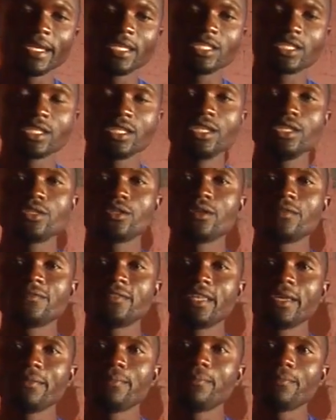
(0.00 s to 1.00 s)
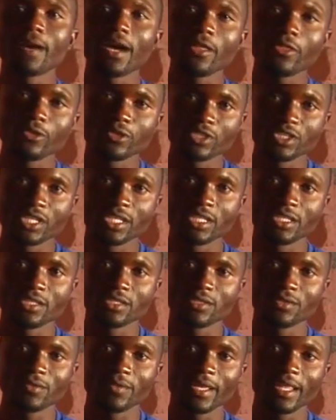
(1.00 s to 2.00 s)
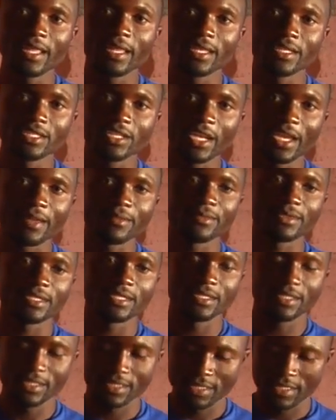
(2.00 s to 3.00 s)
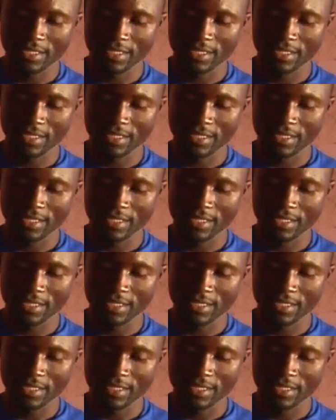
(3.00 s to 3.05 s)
gets rid of the pathogens, rather the germs.